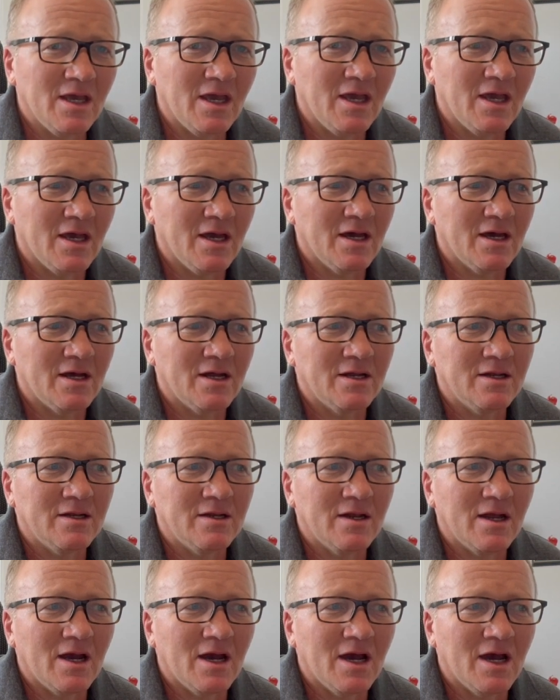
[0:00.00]
and
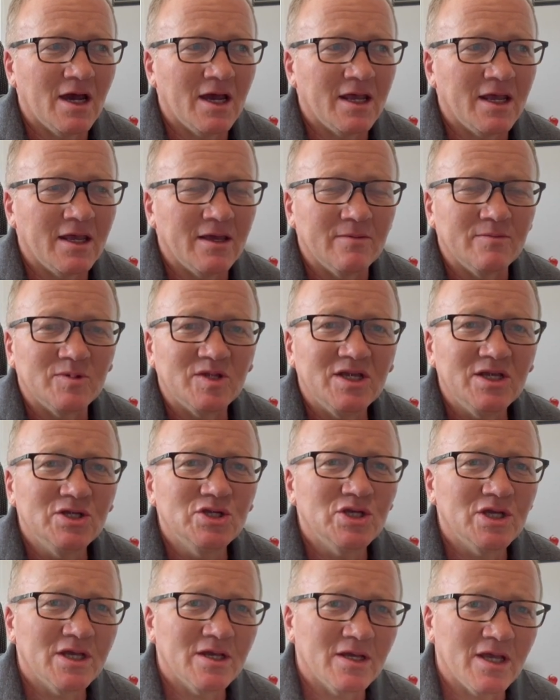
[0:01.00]
I am
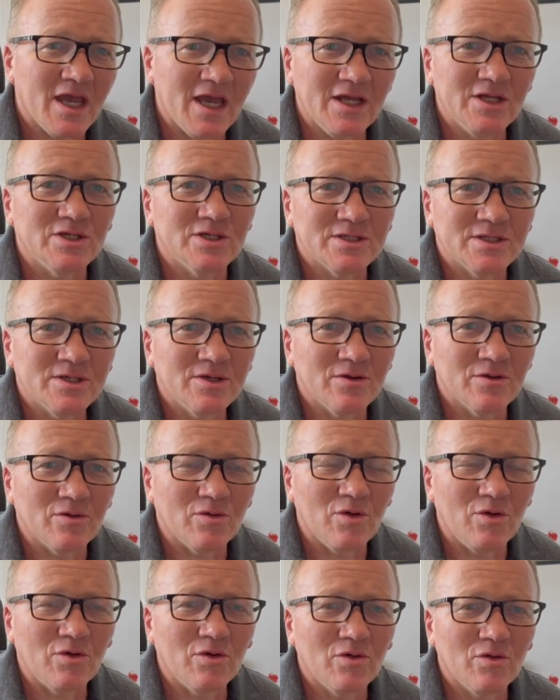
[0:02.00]
teaching agents here
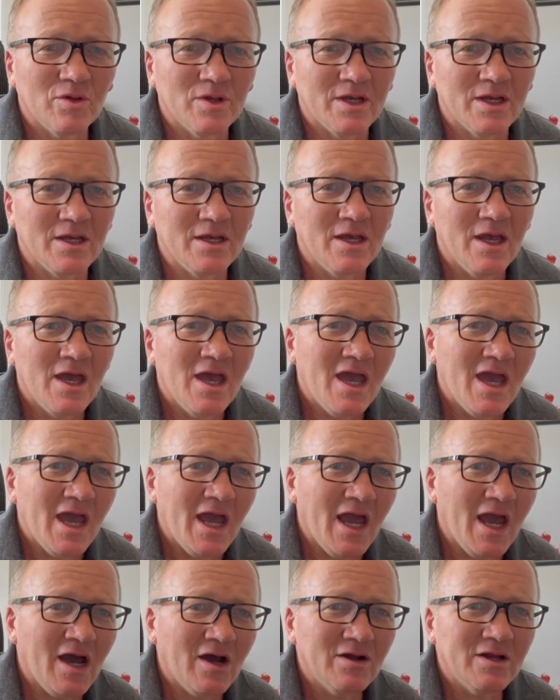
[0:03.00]
locally
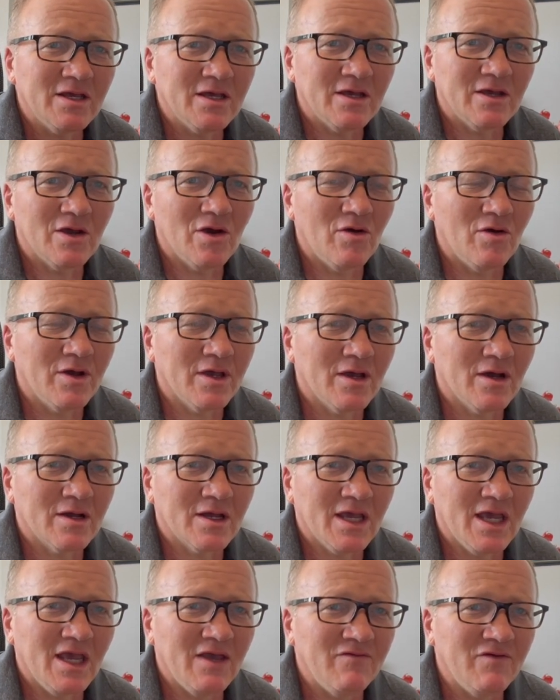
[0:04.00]
how to get going on
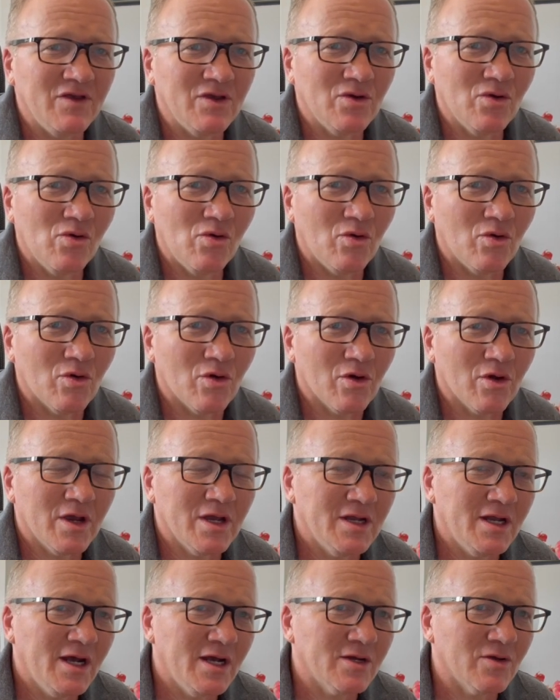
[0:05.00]
KvCORE and
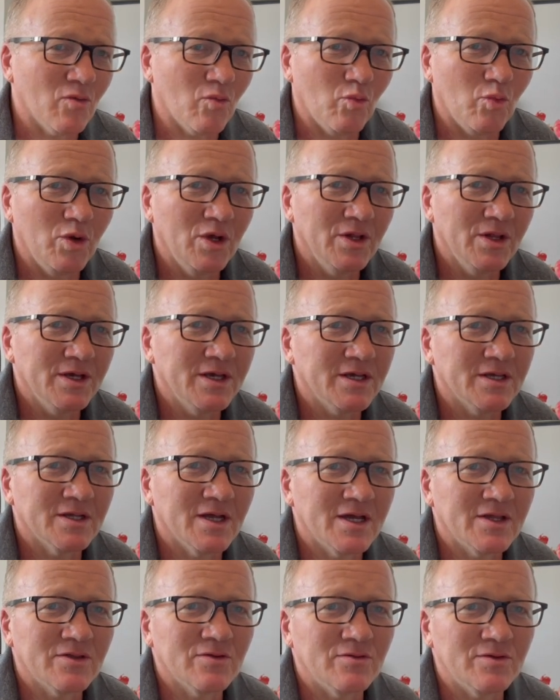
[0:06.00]
how to really
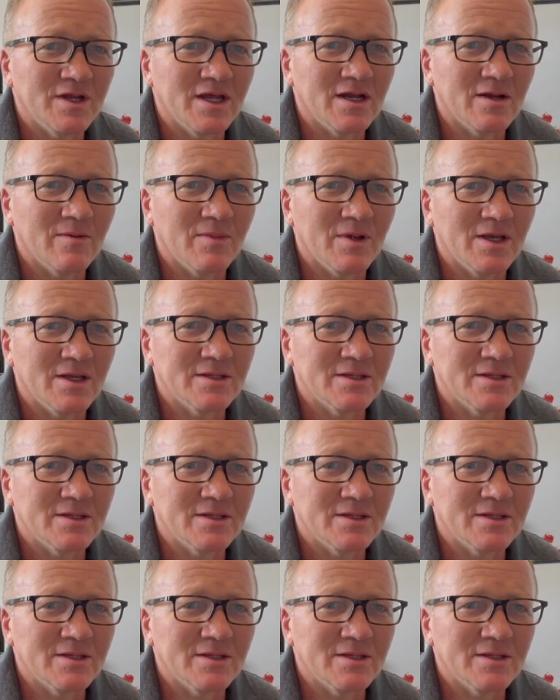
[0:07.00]
ignite their database.